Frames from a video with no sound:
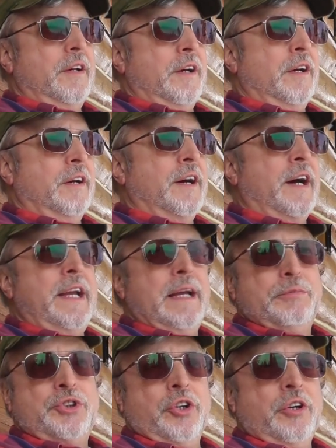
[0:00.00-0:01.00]
high
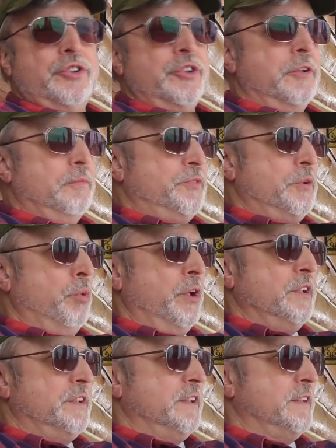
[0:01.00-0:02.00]
amp charger to
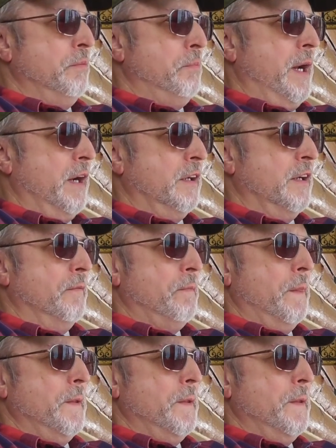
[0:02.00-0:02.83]
bring the system back up.